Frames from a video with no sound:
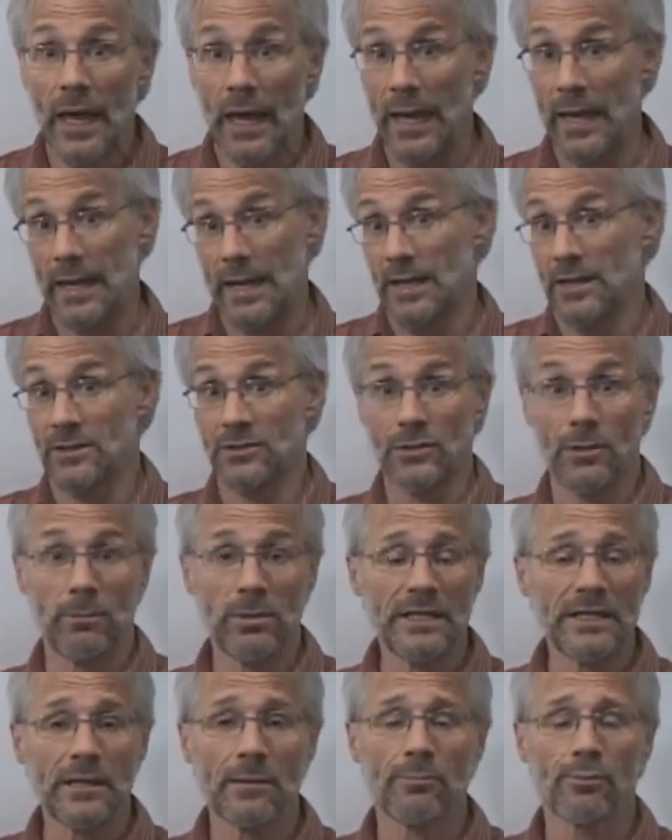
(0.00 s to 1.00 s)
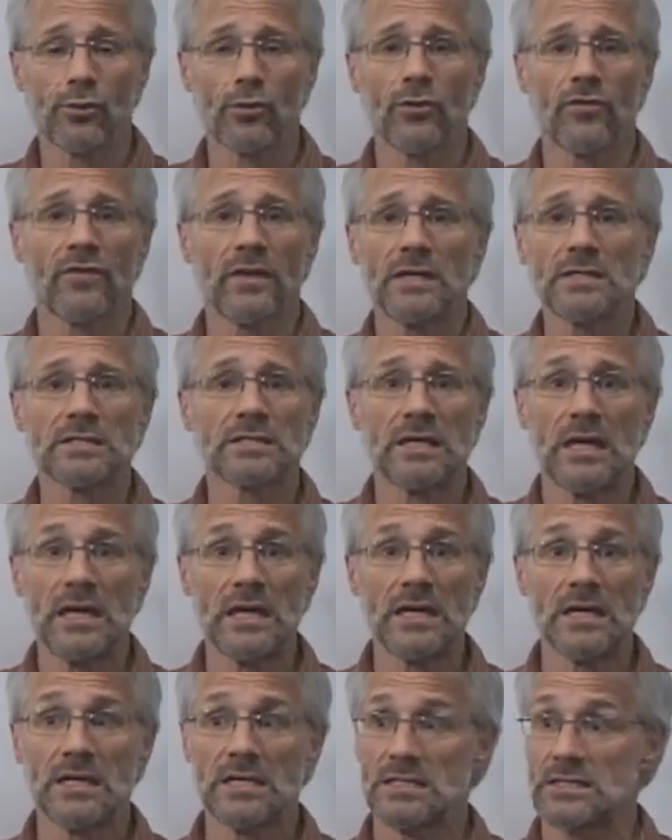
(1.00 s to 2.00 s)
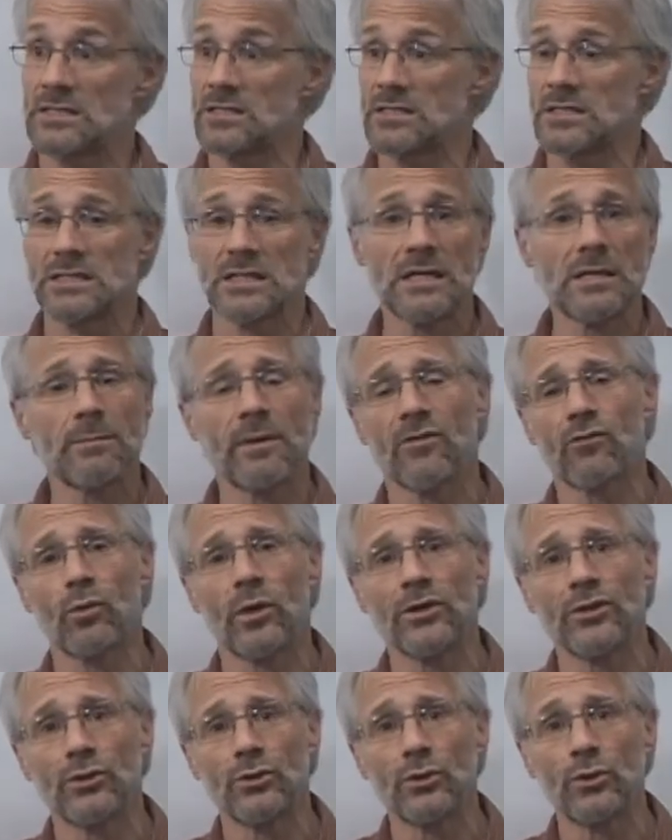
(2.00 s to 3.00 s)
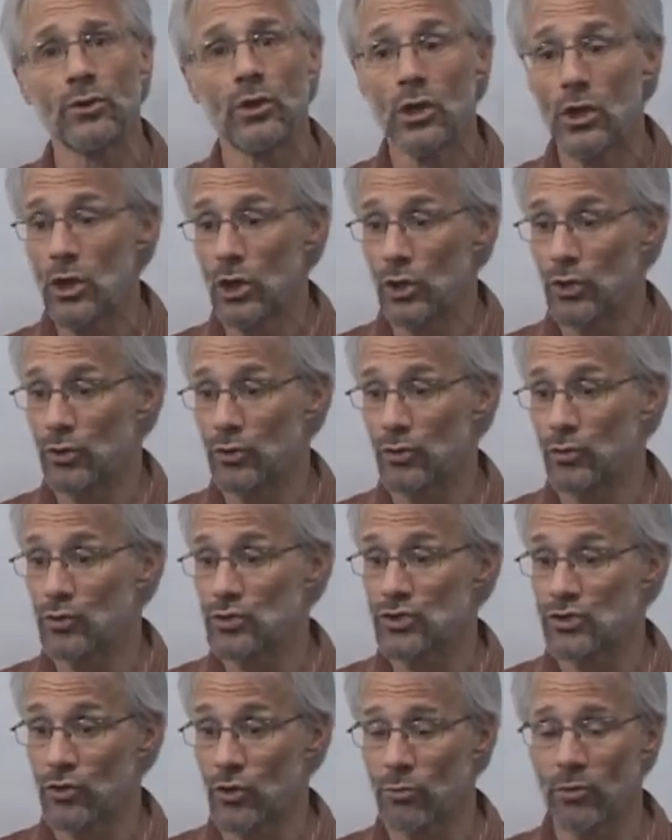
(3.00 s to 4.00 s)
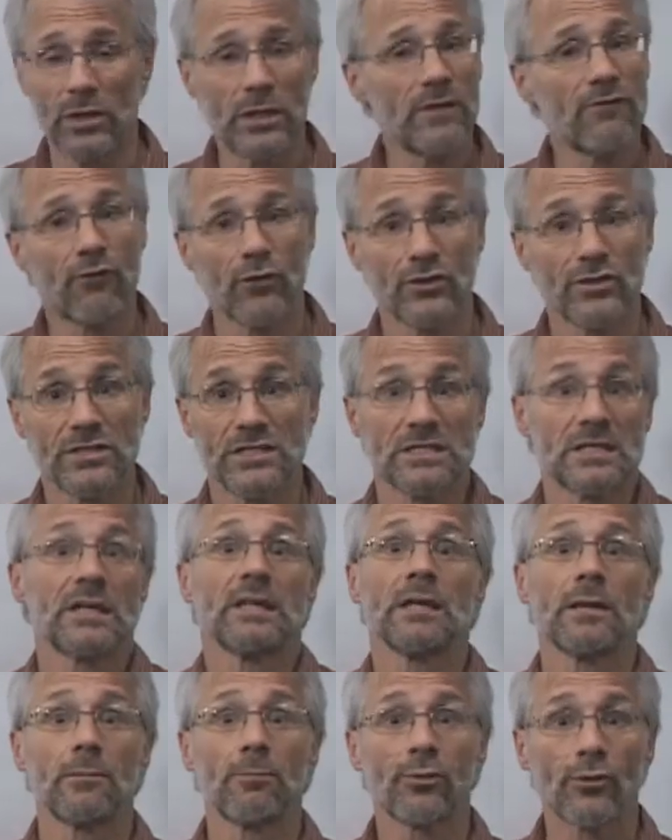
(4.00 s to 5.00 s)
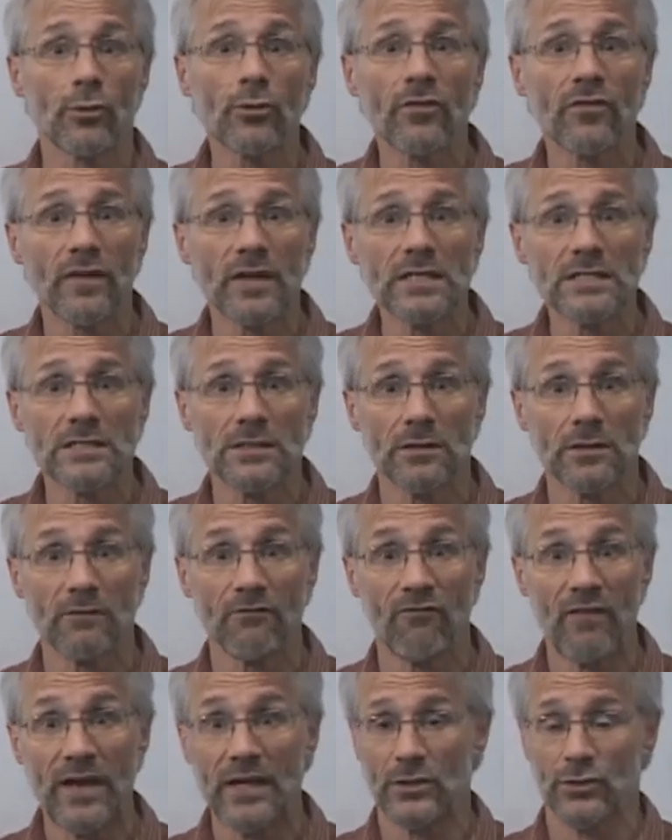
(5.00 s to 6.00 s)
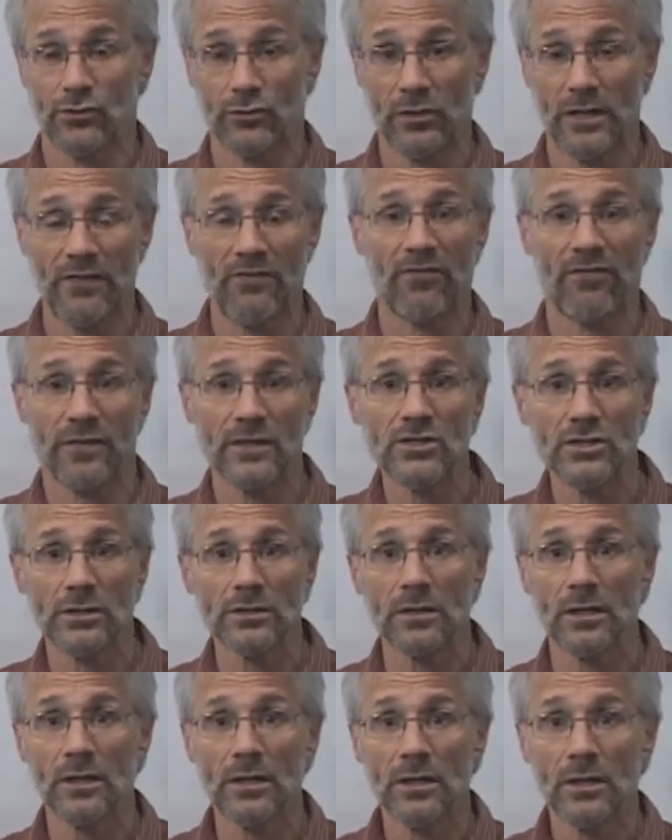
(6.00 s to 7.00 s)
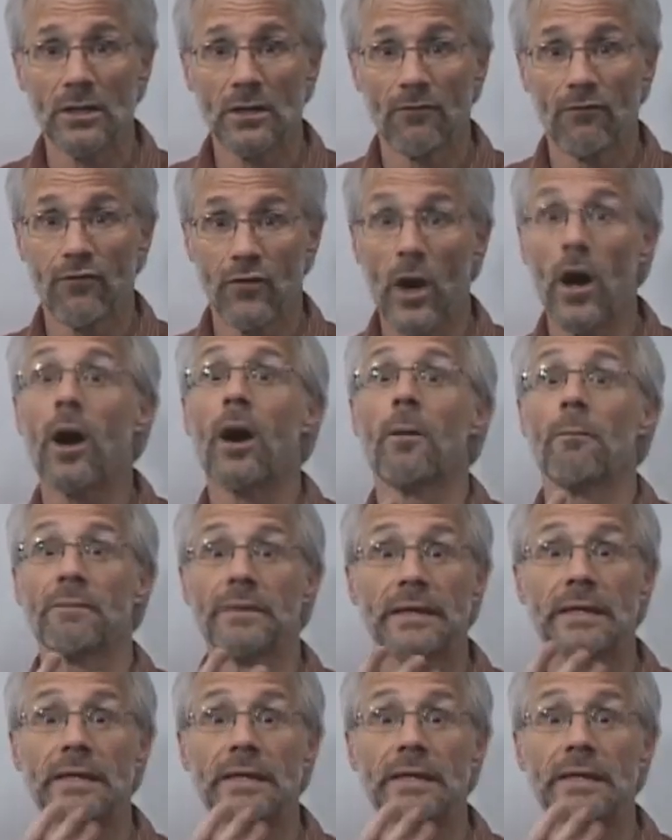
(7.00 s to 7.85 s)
And the bleeding process is the same as what you use normally for the skinning process, a ventral incision from